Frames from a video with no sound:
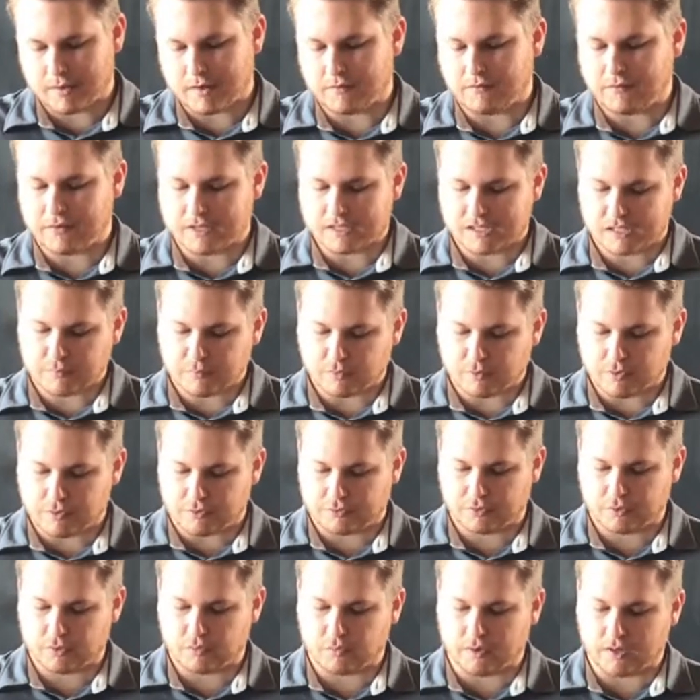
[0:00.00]
Invincible
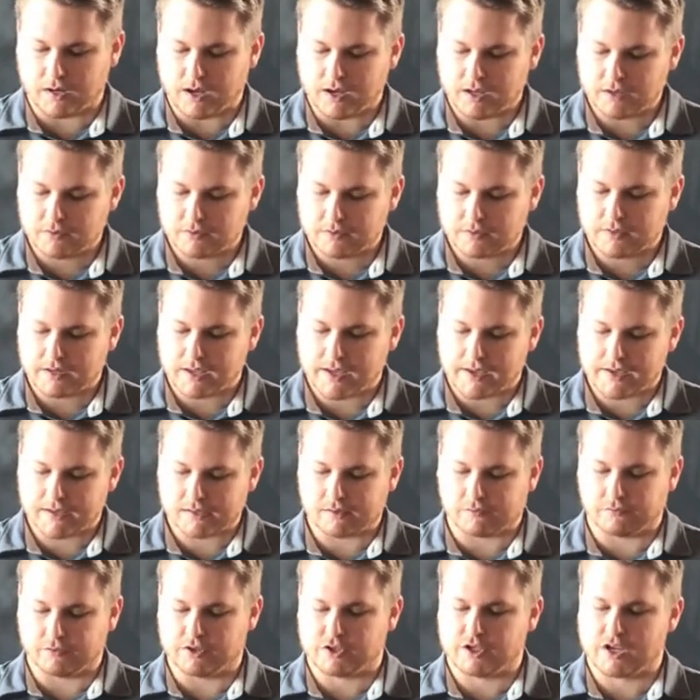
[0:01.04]
Through 100 Days
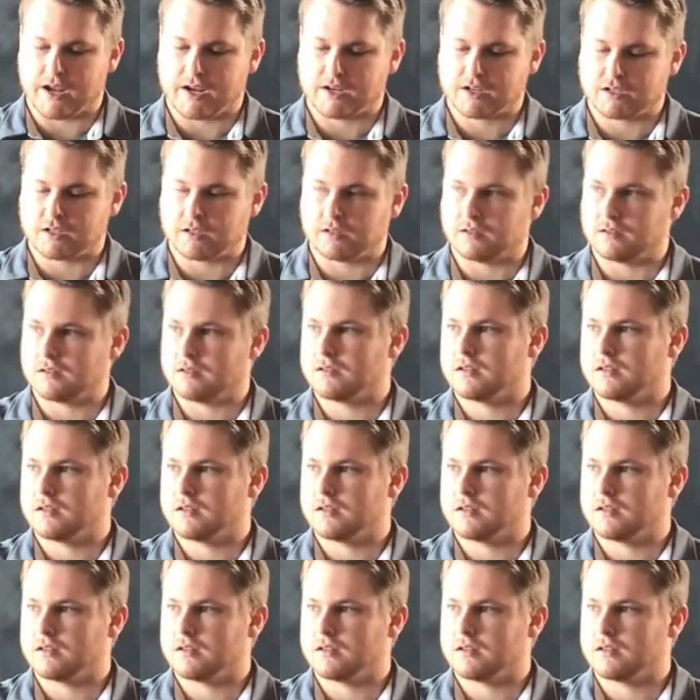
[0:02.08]
of Rejection.